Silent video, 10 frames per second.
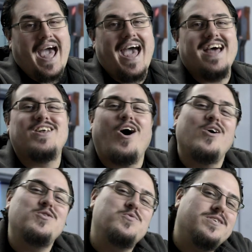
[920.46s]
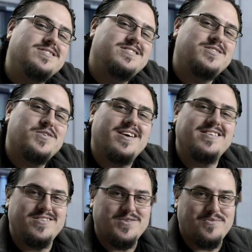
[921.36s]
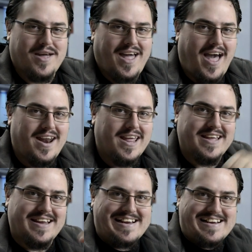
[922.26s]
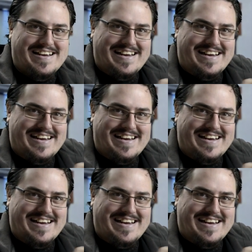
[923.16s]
And onwards to a new mechanic